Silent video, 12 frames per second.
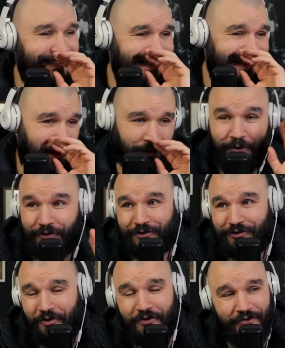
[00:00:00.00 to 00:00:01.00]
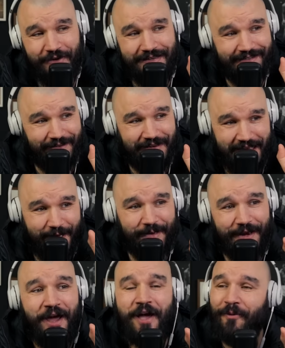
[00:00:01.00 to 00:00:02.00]
The closest country is
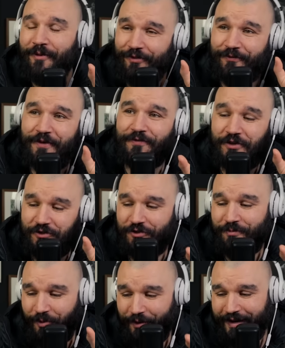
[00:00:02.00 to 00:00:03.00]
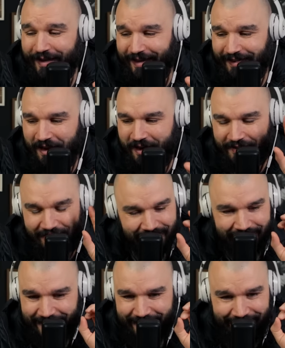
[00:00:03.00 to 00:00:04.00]
Yemen with 52.8,
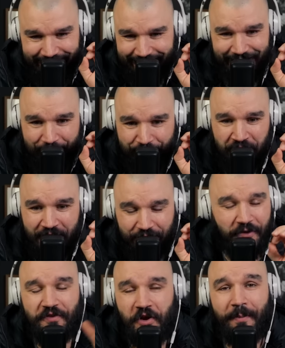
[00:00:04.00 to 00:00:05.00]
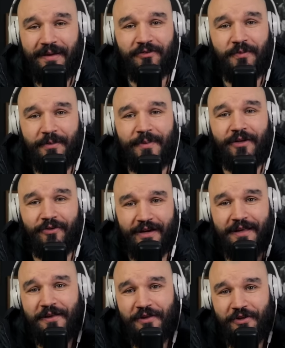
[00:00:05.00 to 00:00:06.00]
guys. So if you're not messing with the
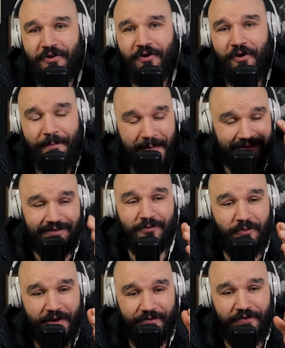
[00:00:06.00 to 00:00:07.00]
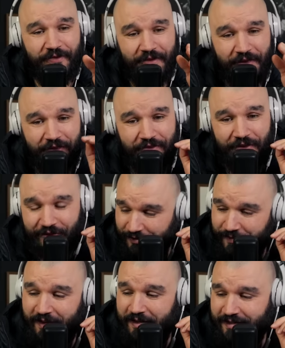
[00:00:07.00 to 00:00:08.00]
military, you're messing with the
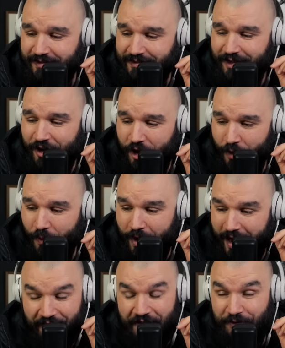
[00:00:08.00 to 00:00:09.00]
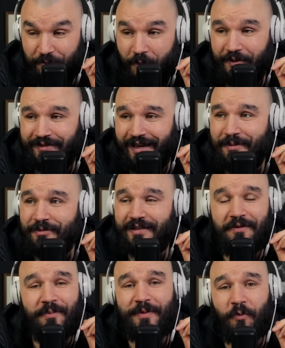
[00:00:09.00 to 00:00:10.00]
civilians, who at this moment in time
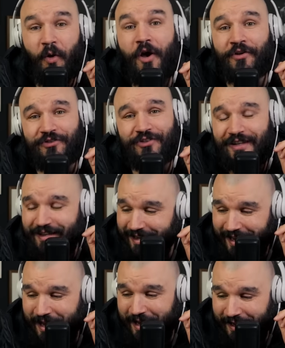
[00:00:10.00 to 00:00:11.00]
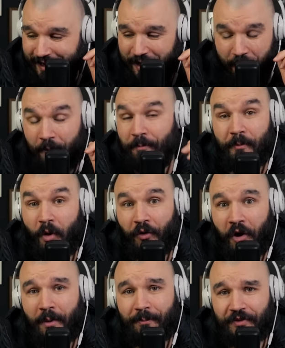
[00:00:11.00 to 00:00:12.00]
seem to be worse or
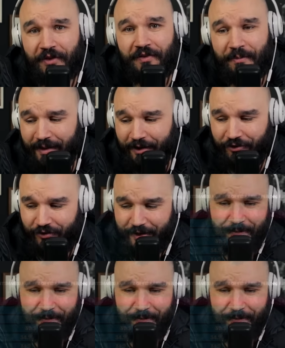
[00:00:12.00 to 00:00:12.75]
more armed than the military.